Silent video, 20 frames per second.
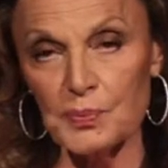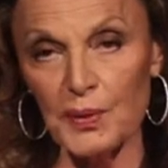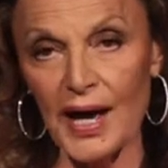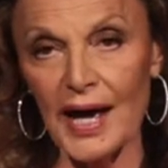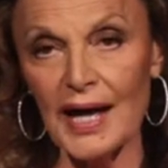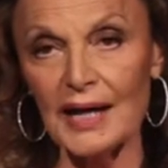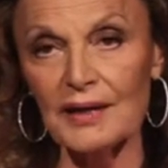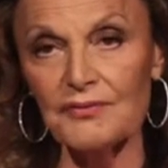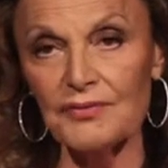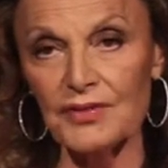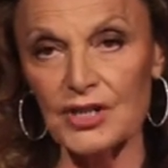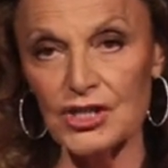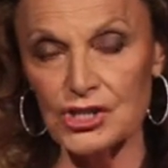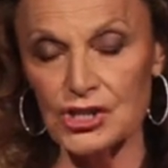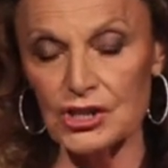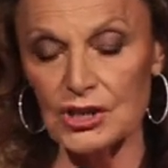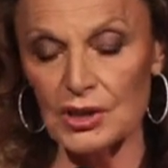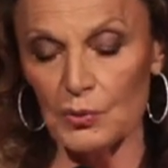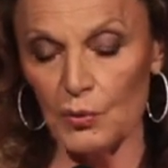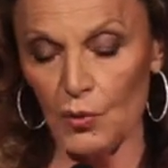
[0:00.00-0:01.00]
Brand
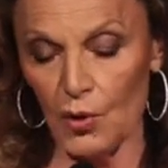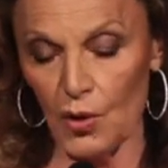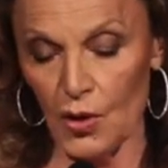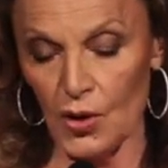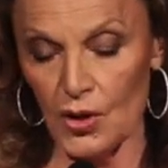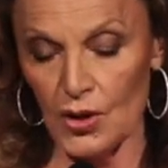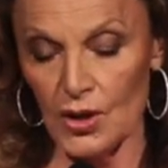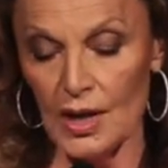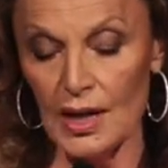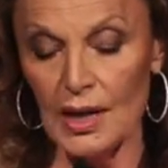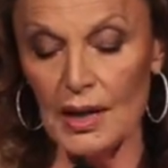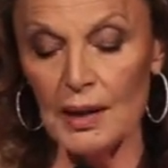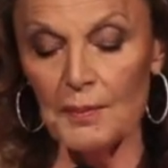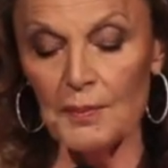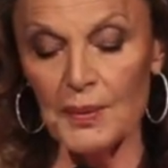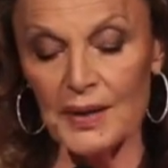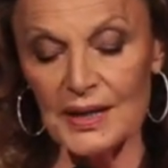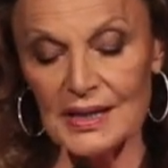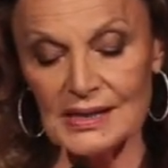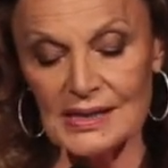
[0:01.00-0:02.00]
Vision Award.
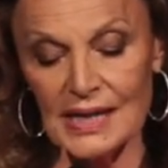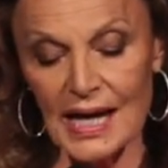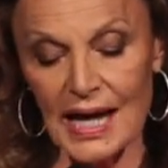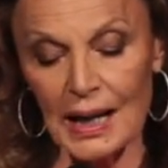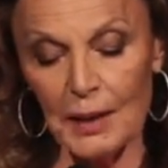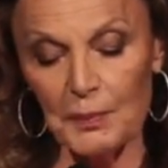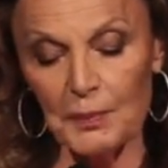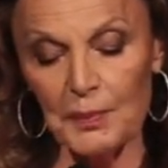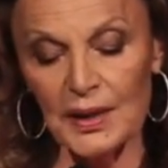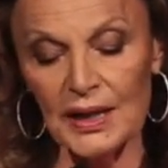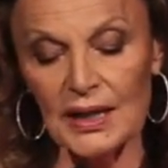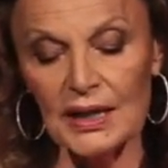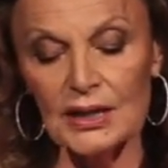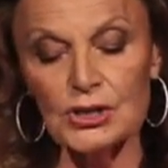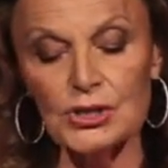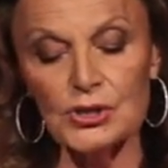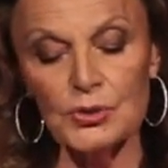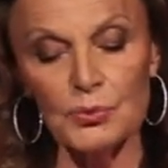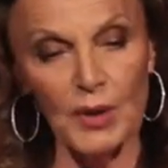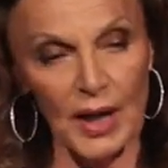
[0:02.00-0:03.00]
Please help me
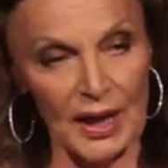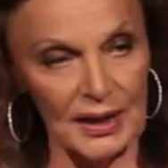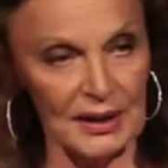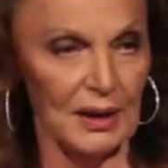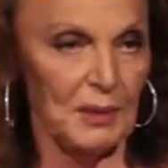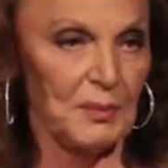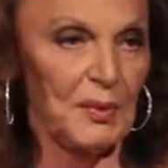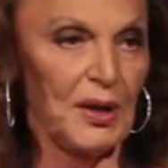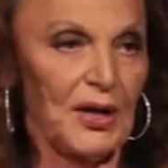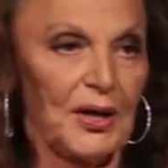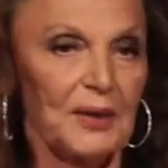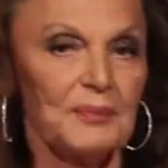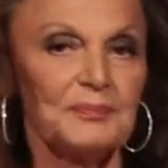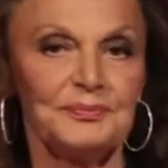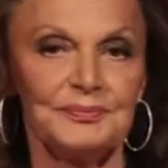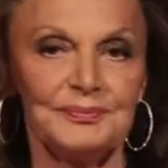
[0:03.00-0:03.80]
to welcome her.